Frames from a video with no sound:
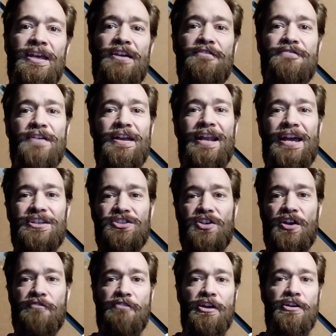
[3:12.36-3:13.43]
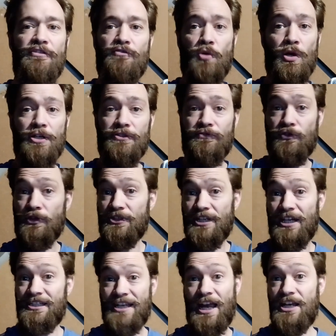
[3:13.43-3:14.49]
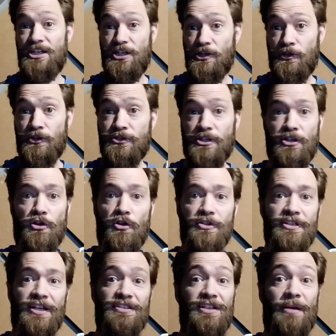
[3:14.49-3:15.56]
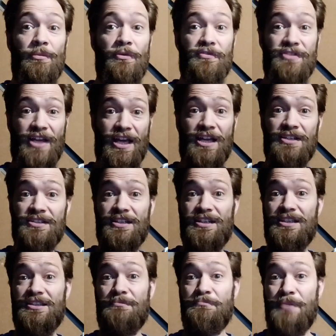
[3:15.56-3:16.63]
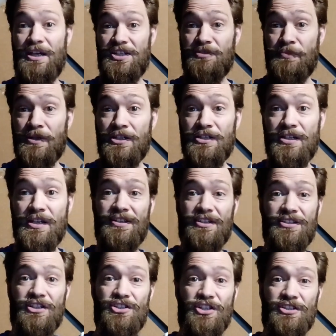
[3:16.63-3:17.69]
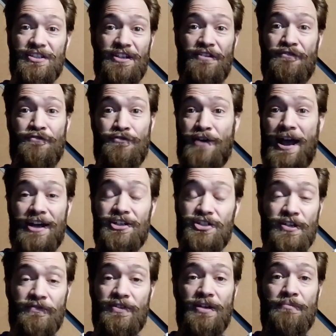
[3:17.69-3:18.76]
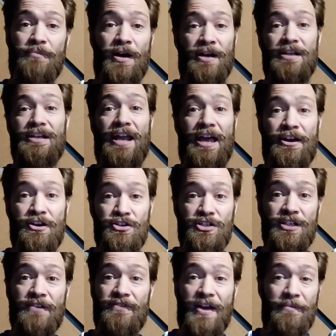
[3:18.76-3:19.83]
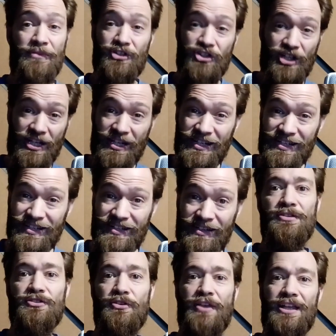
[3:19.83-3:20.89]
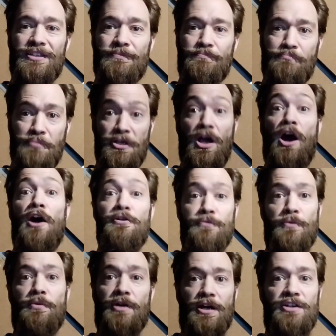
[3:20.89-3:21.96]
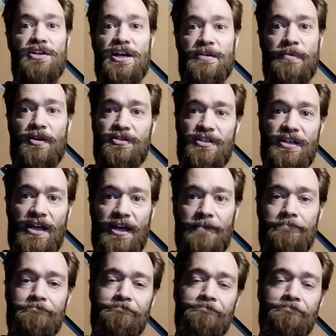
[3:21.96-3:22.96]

If an excavator works for, say, 10 years and it only takes a couple of days to dig the basement, does it just get a fraction of the embodied energy of that machine? So that's beyond what we're going to talk about today.